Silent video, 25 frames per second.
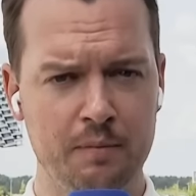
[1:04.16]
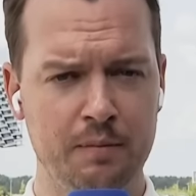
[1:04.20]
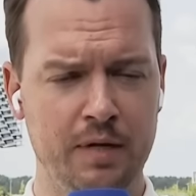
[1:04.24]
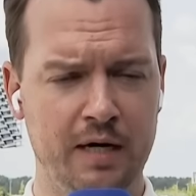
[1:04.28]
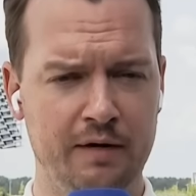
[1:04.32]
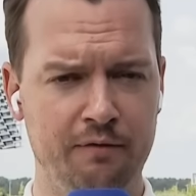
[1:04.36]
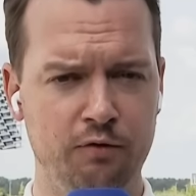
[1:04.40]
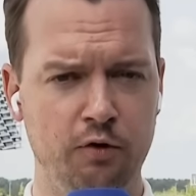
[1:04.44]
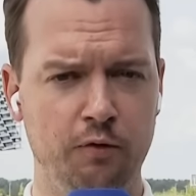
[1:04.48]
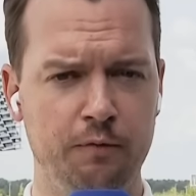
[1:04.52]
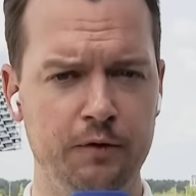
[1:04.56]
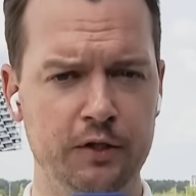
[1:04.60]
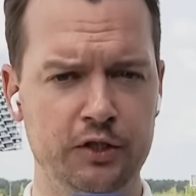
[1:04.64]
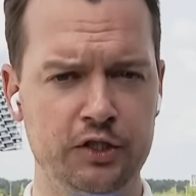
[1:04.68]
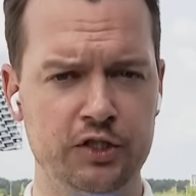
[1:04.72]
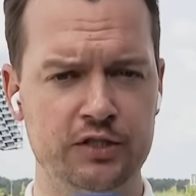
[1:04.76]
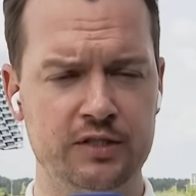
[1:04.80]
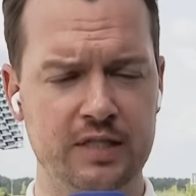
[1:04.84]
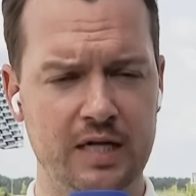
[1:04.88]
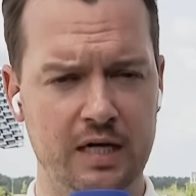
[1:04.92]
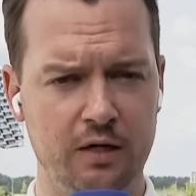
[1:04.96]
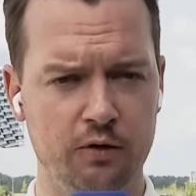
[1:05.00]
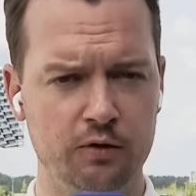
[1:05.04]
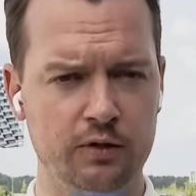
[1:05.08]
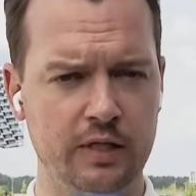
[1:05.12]
Pavlovic is
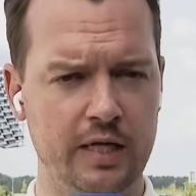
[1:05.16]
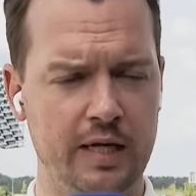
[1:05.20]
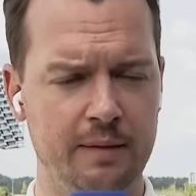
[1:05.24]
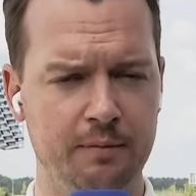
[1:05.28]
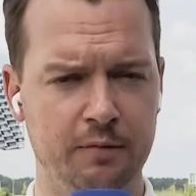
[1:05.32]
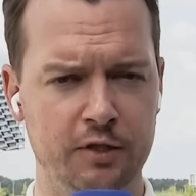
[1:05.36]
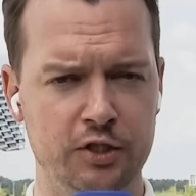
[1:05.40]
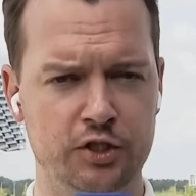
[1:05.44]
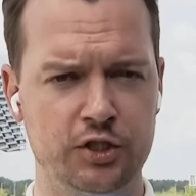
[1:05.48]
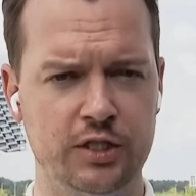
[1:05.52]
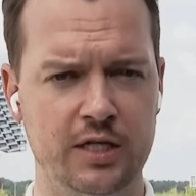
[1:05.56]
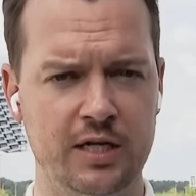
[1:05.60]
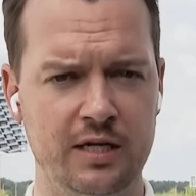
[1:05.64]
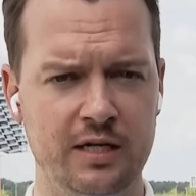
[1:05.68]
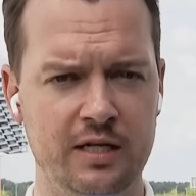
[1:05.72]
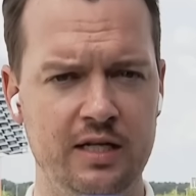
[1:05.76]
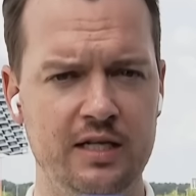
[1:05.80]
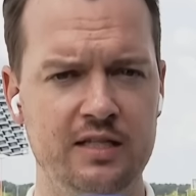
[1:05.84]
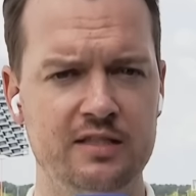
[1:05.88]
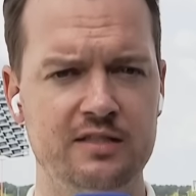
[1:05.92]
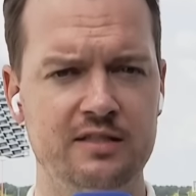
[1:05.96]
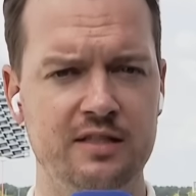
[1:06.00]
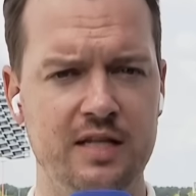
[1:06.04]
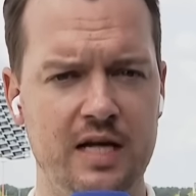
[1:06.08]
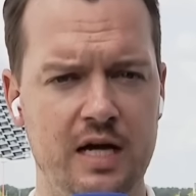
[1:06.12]
out. Emre Can
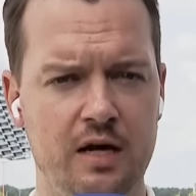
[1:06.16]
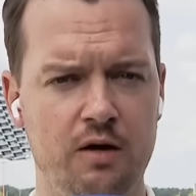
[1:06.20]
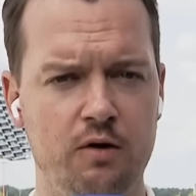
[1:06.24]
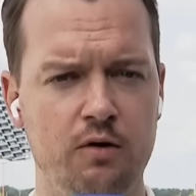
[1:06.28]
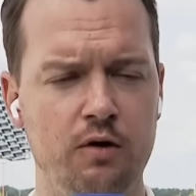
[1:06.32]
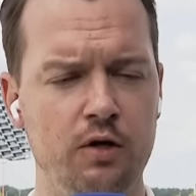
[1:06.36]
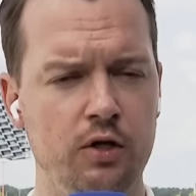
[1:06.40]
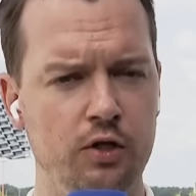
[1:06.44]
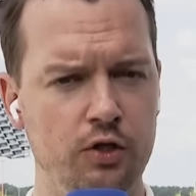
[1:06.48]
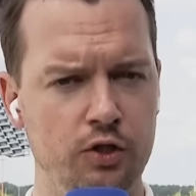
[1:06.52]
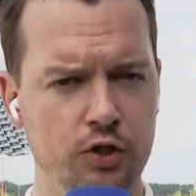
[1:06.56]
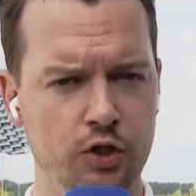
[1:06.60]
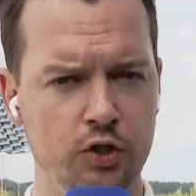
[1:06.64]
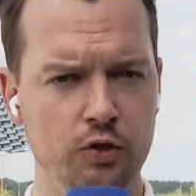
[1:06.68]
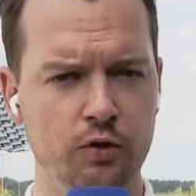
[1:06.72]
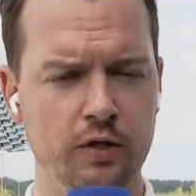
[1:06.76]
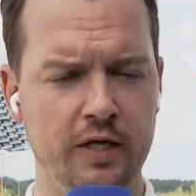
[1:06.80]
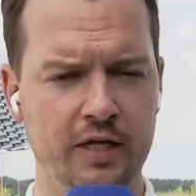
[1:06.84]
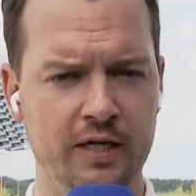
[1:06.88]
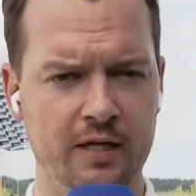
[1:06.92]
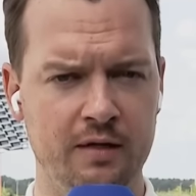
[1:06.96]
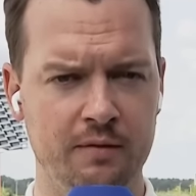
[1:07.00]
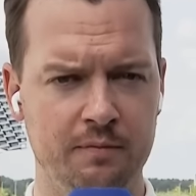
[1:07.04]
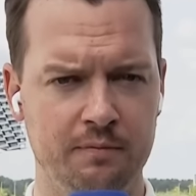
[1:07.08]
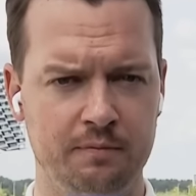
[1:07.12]
is now new
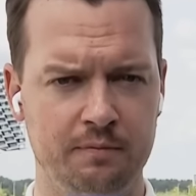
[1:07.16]
in.